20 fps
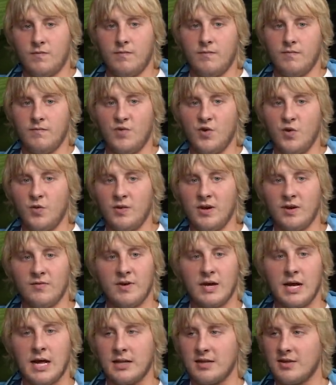Rooney and
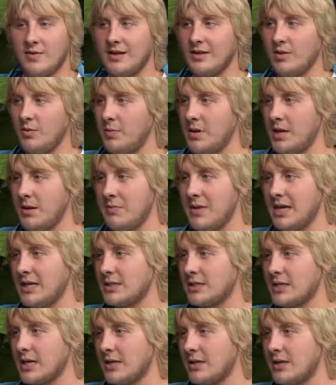Ronaldo end up being
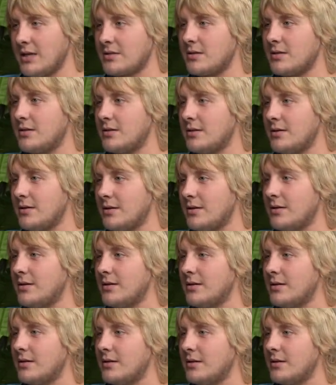mates again, lad?
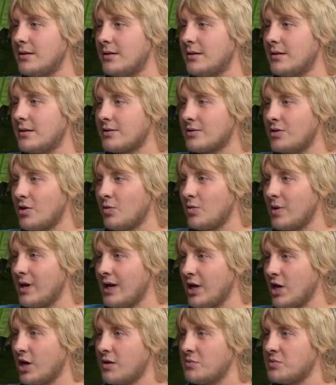I know. No way
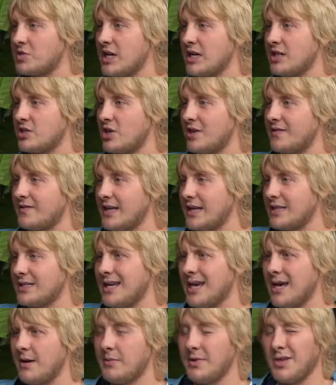he got him sent off that
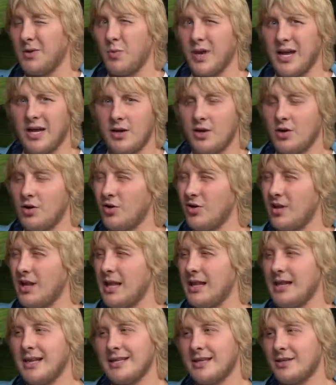time and the wink and all
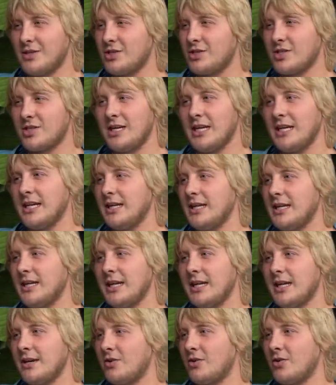that, lad. It's seedy
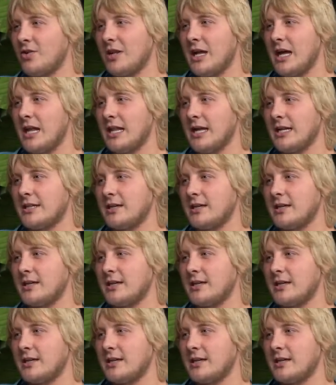gear, all that, lad.